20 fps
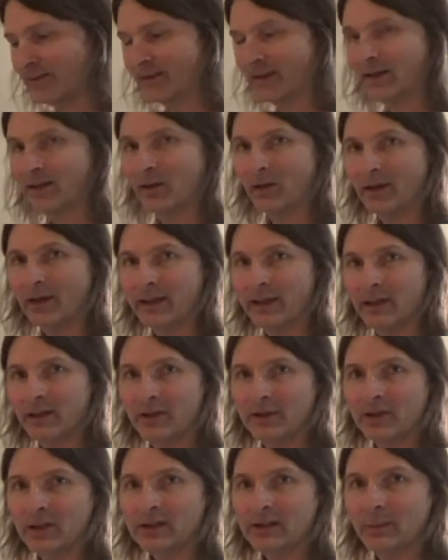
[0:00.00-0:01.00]
The whole idea of the
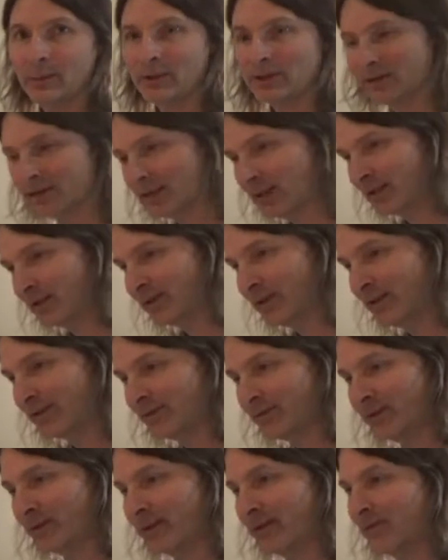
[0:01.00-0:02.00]
system is to set yourself
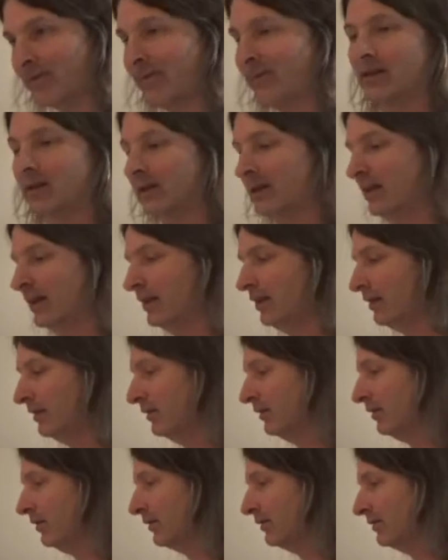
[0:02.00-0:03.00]
free. A
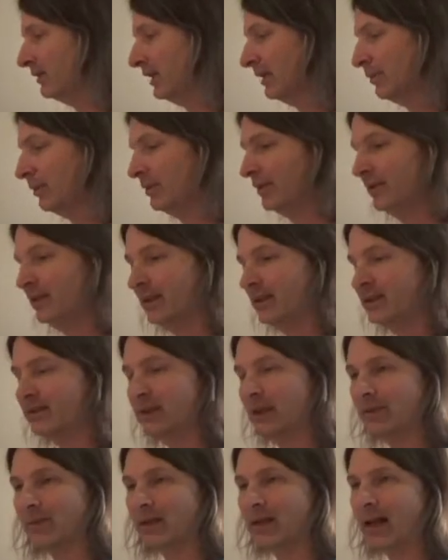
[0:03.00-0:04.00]
little example of this,
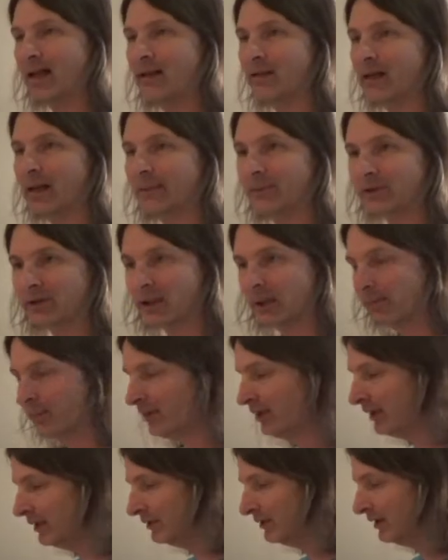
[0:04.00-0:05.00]
I'm just going to
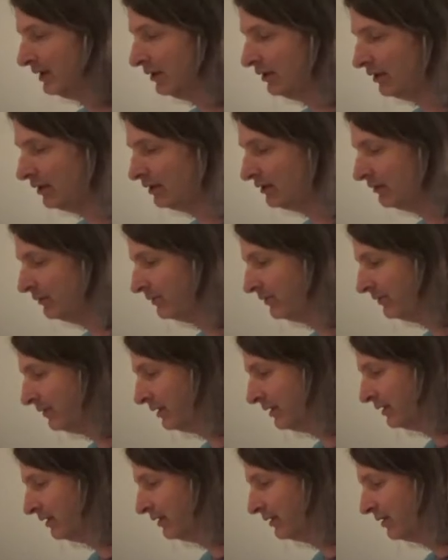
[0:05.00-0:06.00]
play a series
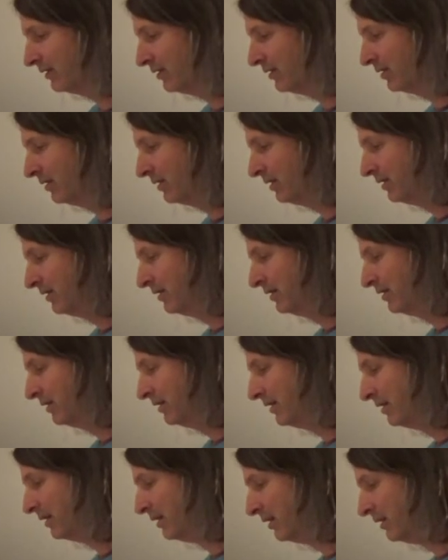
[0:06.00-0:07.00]
of
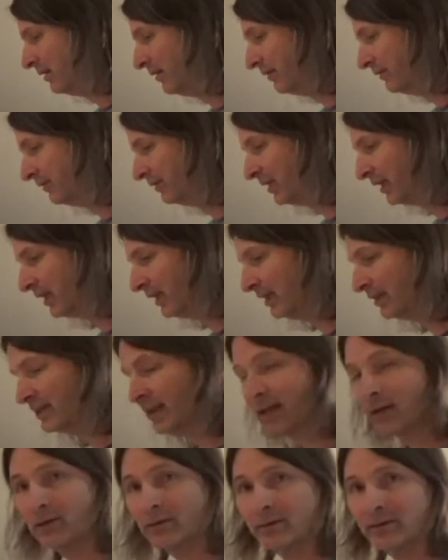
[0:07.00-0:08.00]
stickings. I
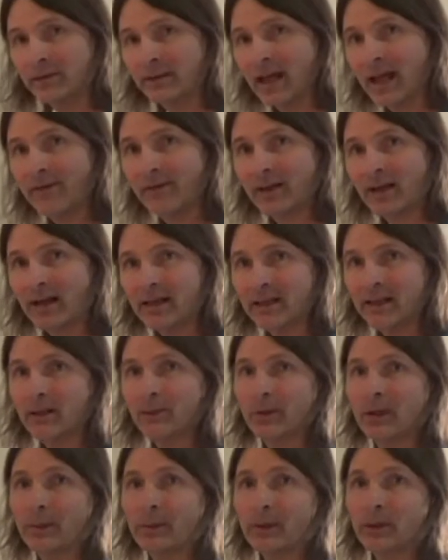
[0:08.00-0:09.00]
don't have any idea
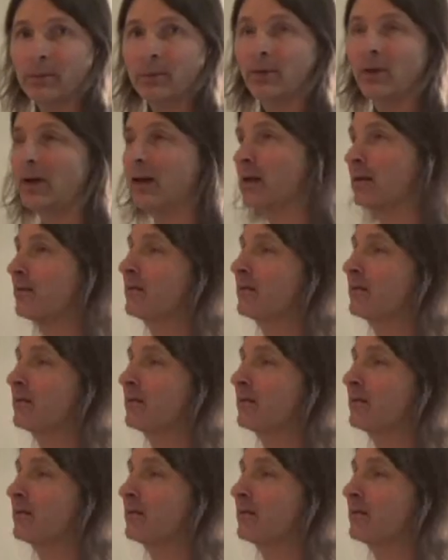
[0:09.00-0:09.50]
what I'm going to play.